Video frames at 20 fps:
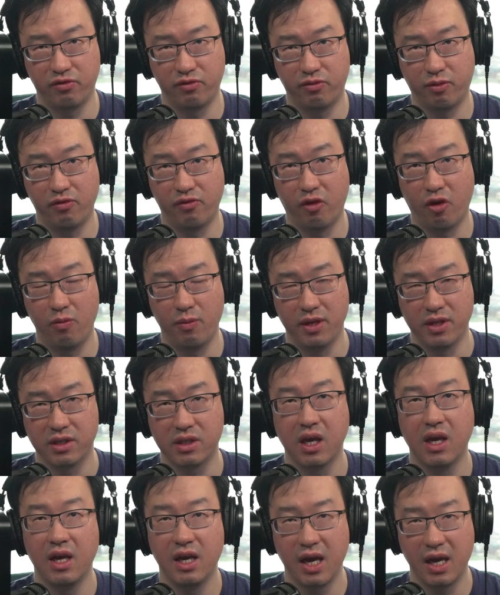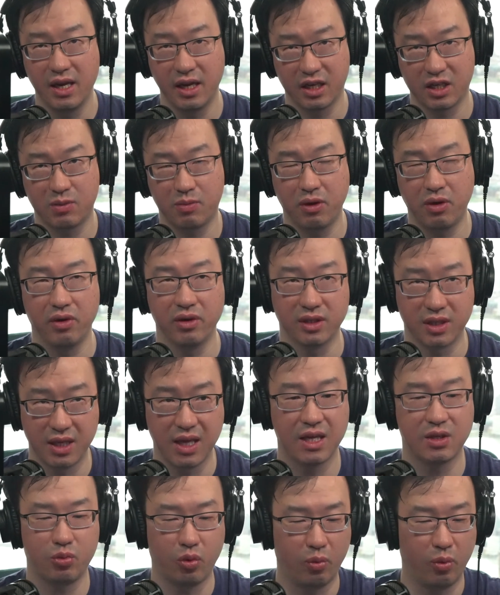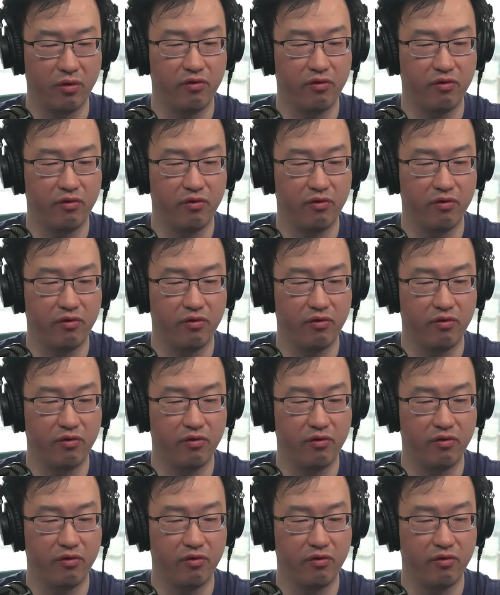performance and experience, and that's what we're